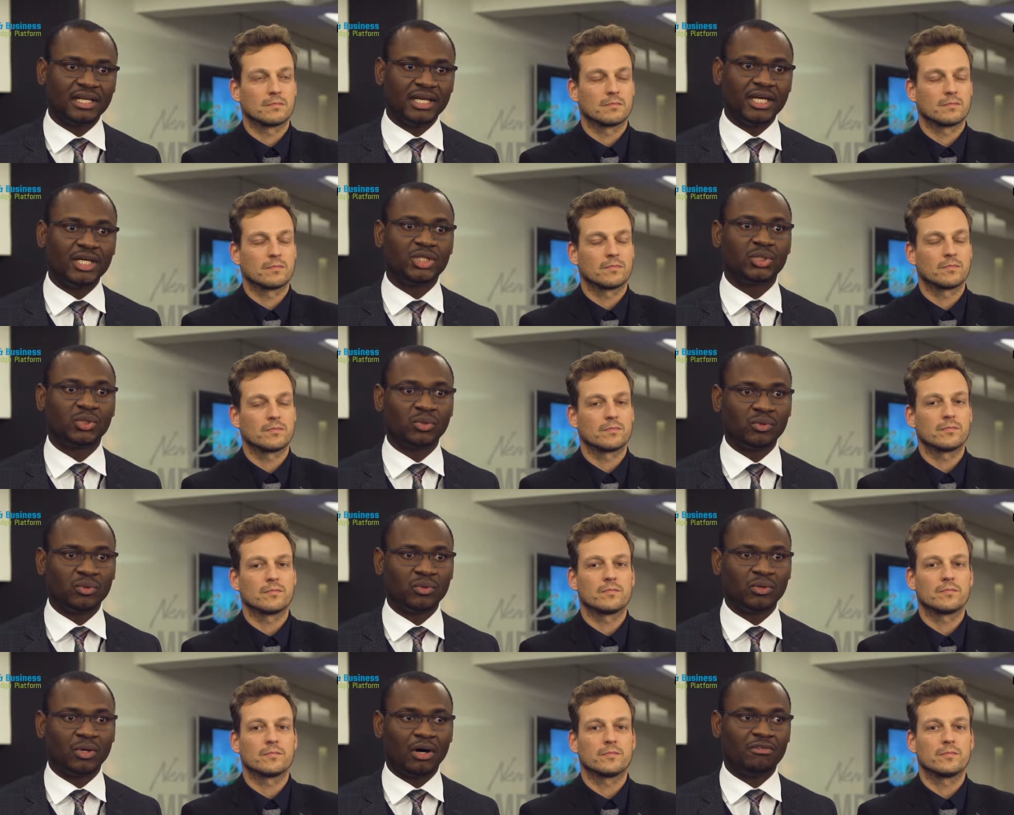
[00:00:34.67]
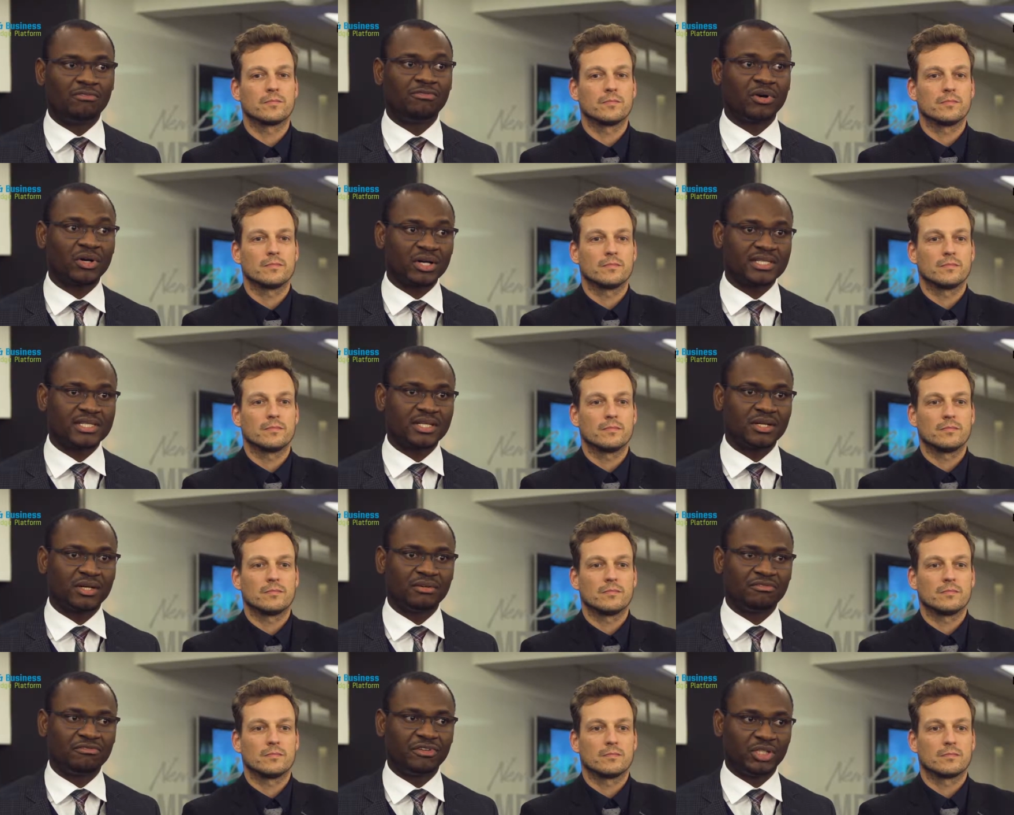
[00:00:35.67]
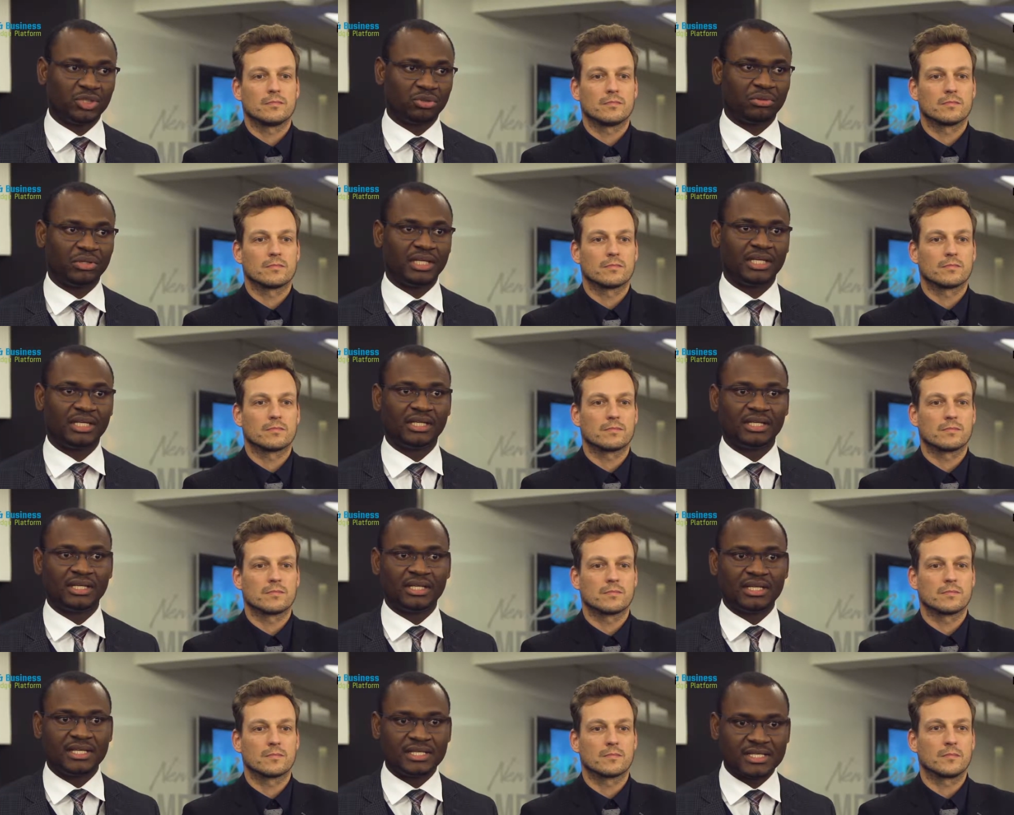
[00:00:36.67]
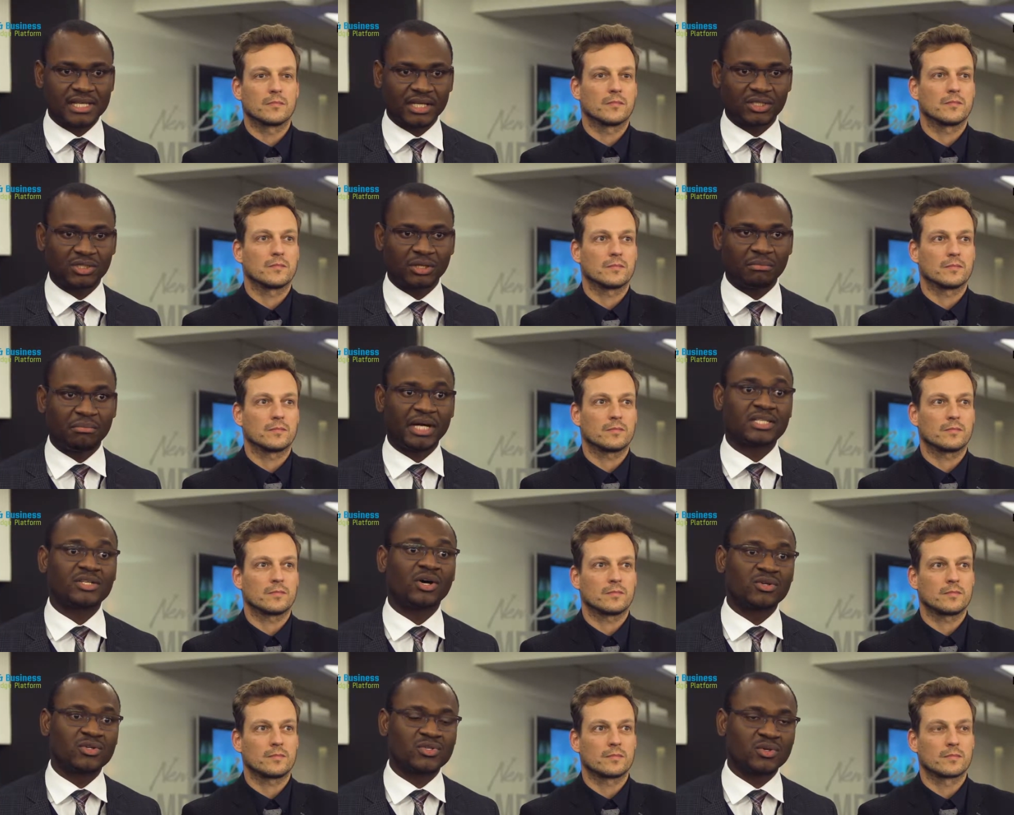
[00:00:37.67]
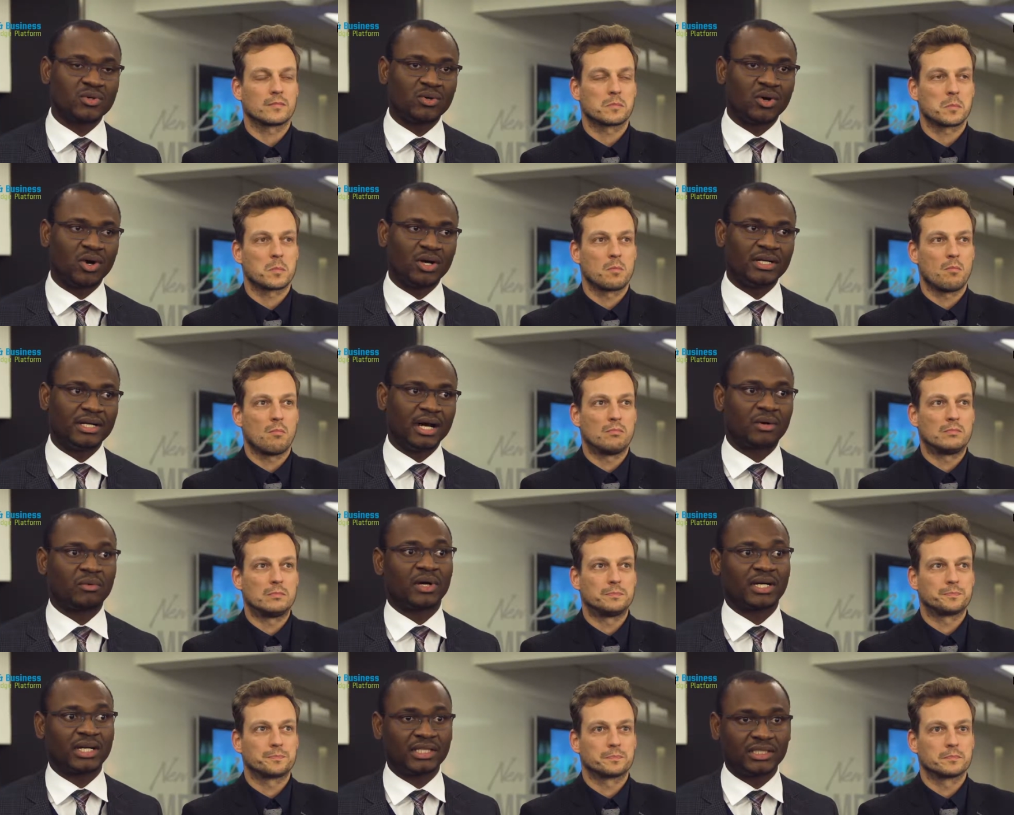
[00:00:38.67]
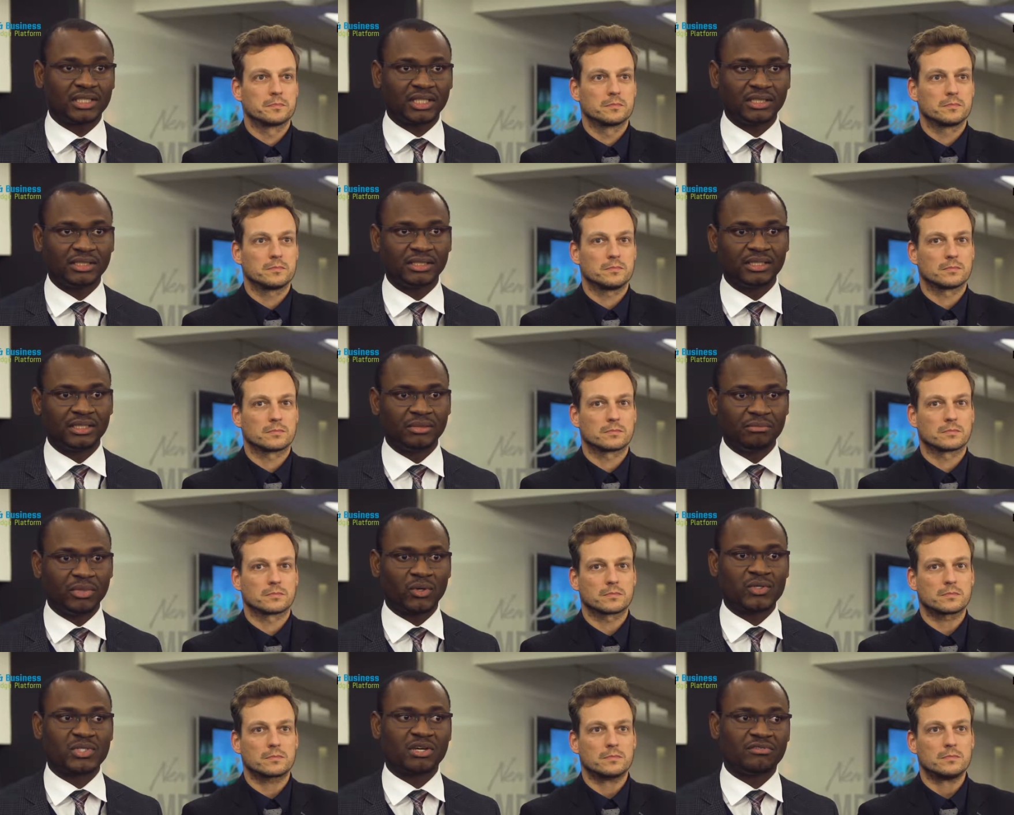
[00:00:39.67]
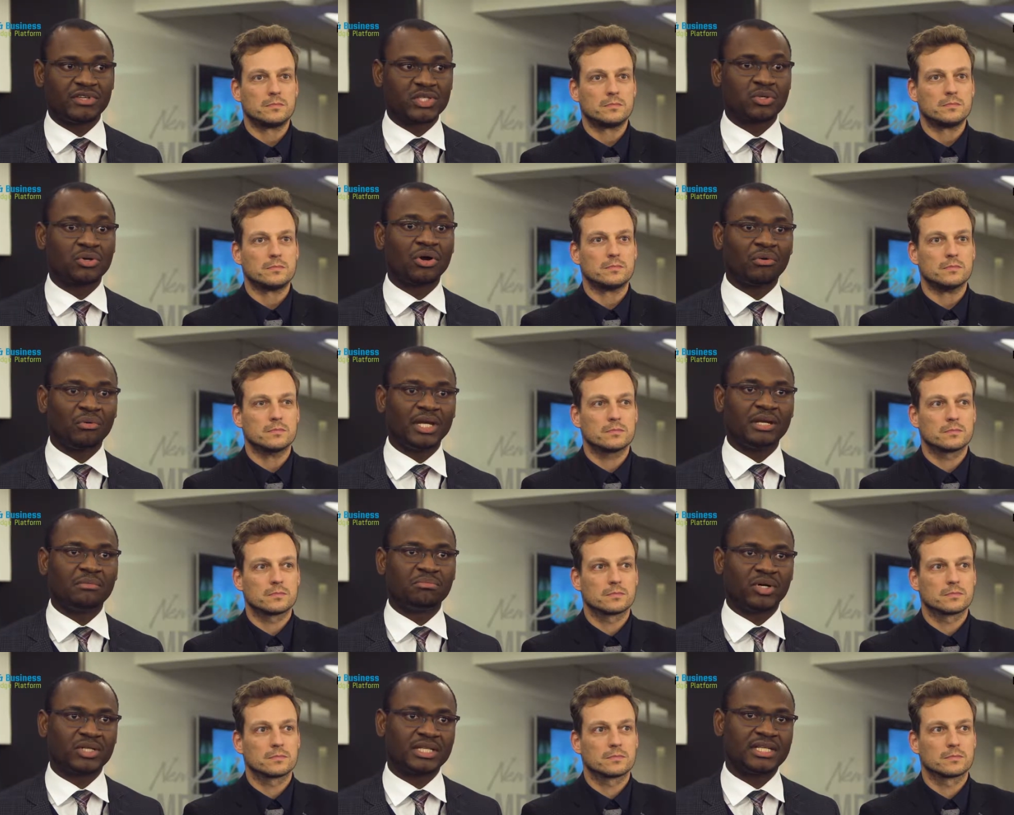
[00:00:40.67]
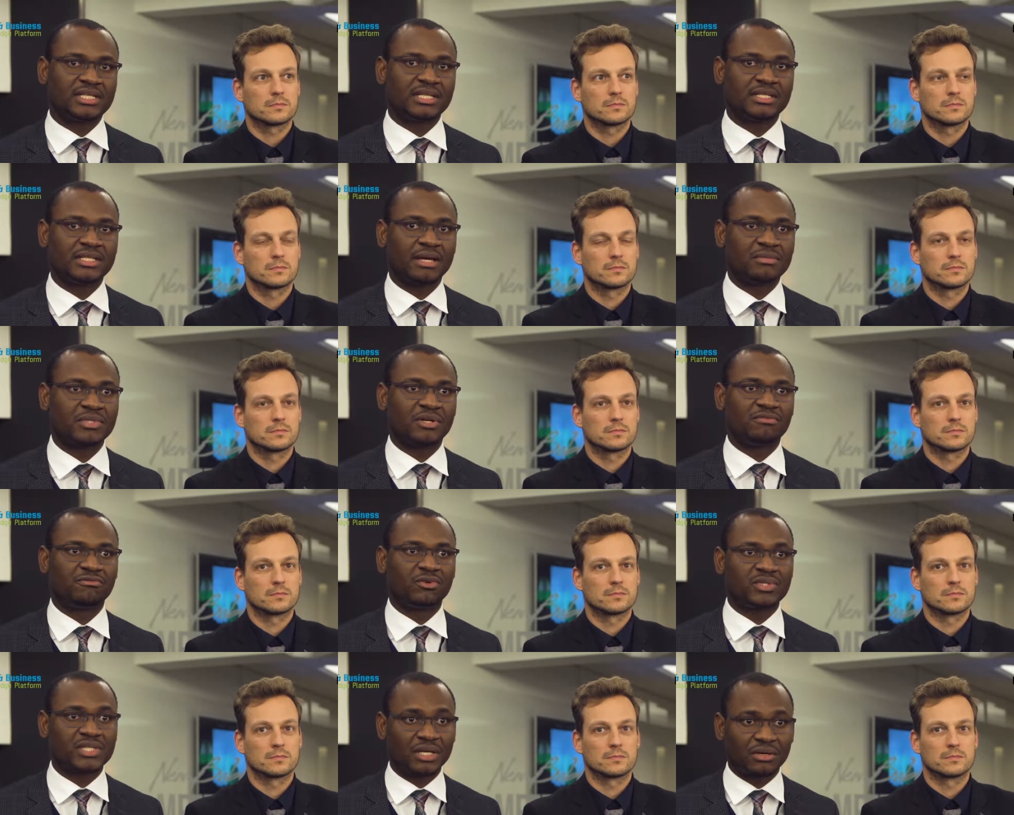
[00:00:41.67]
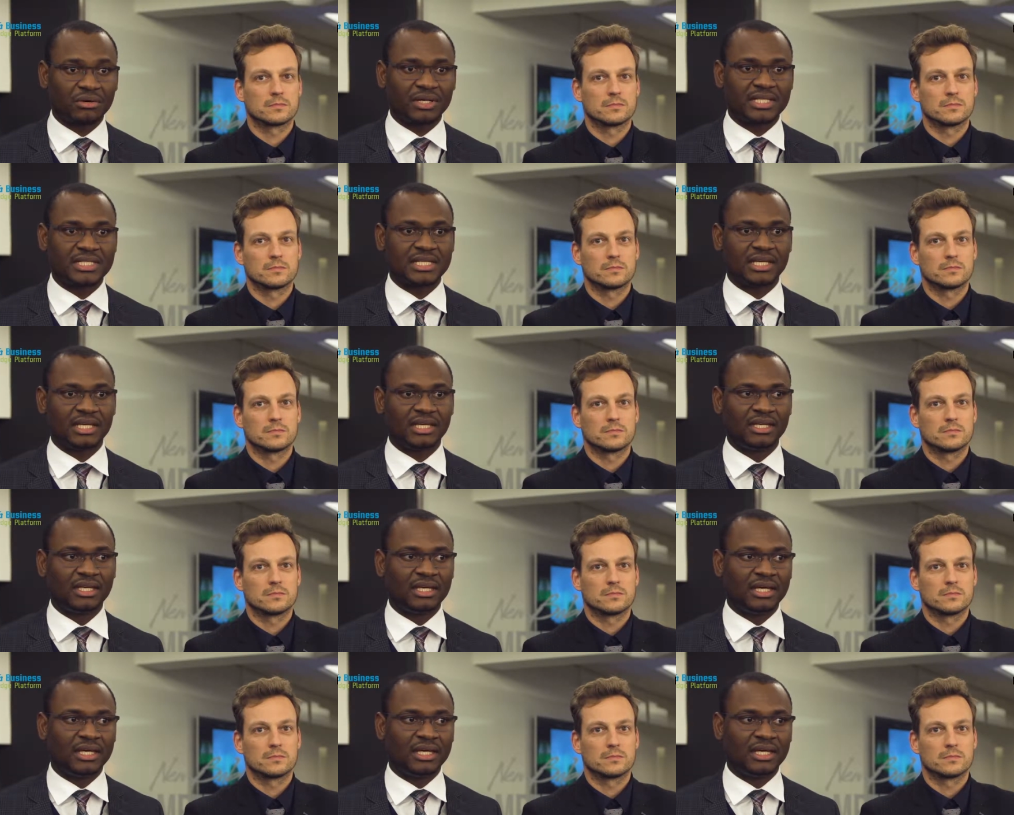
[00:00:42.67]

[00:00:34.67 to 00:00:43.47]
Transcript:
Speaker 1: issue of focusing on fishery sector, but also on aquaculture because of its growing importance in terms of food security